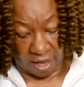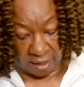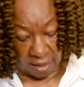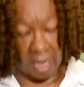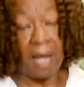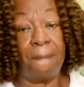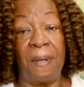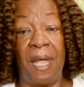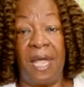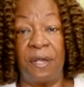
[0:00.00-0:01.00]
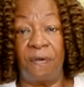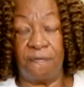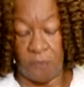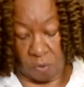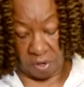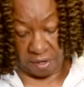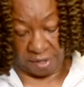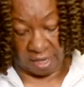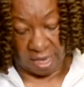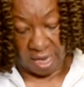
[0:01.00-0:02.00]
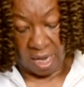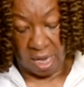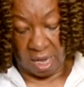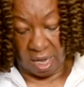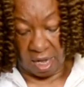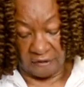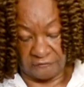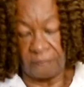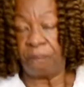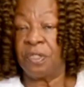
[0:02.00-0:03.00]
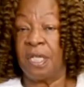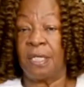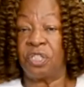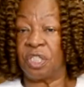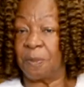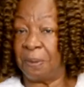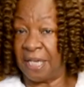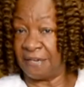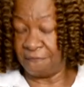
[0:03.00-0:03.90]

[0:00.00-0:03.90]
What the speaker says: 1 1/4 cups of just plain